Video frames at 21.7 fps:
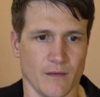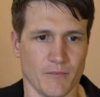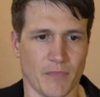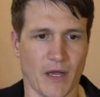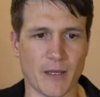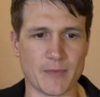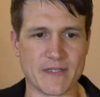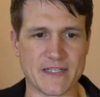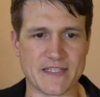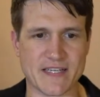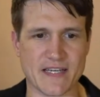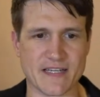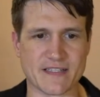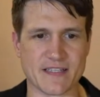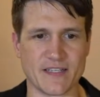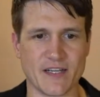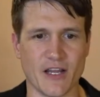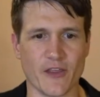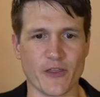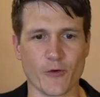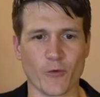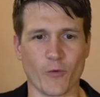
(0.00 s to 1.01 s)
Bobby says
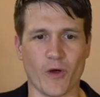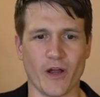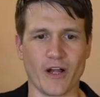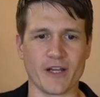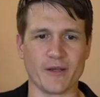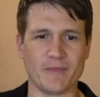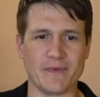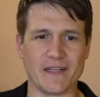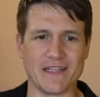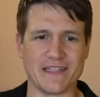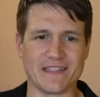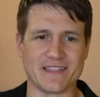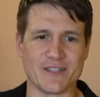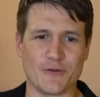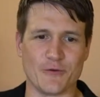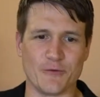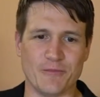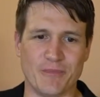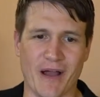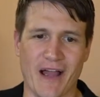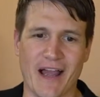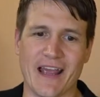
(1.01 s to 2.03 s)
another wanted me to
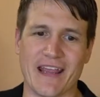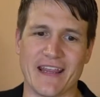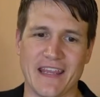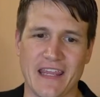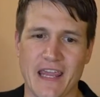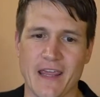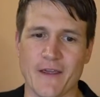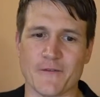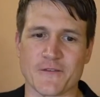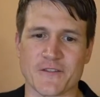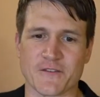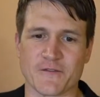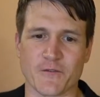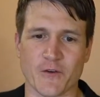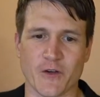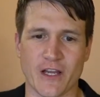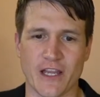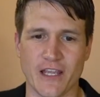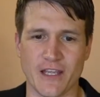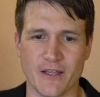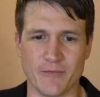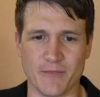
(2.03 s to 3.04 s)
buy gifts for
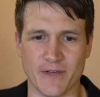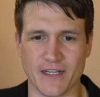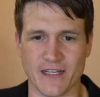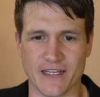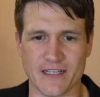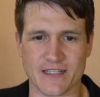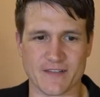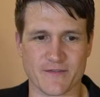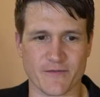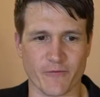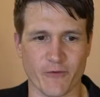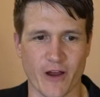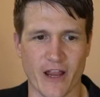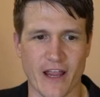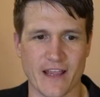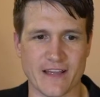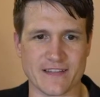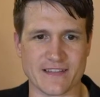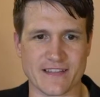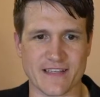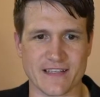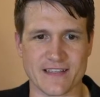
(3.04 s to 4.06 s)
him and his
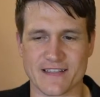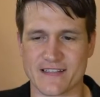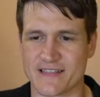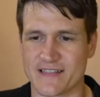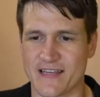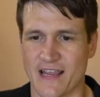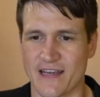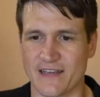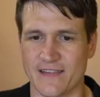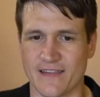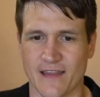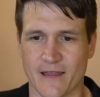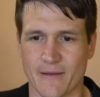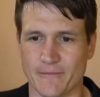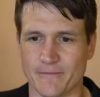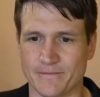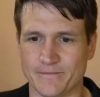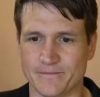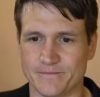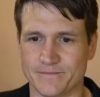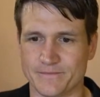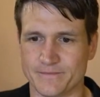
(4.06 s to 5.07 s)
friends and send
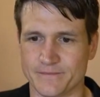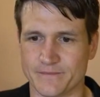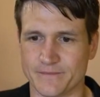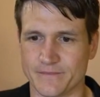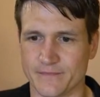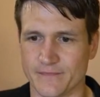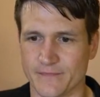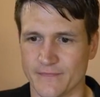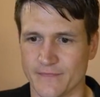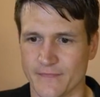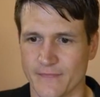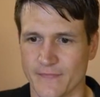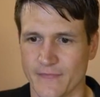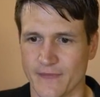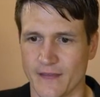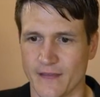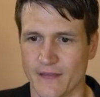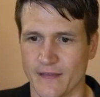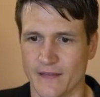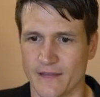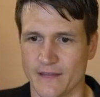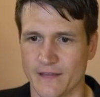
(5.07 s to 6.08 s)
them.
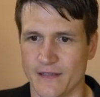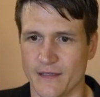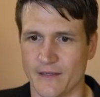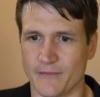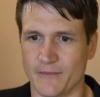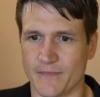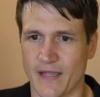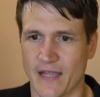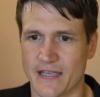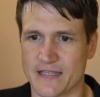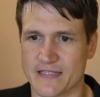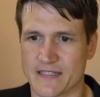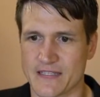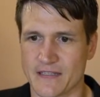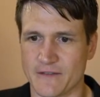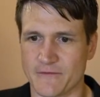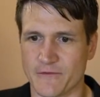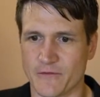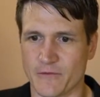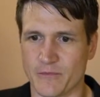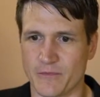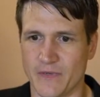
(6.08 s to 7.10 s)
Yep,
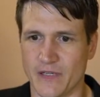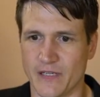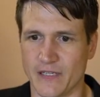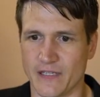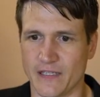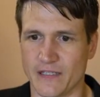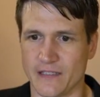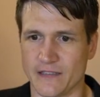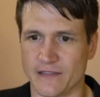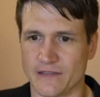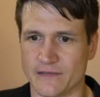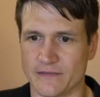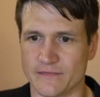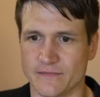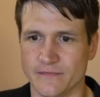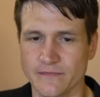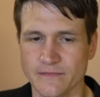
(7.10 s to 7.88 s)
asking for money.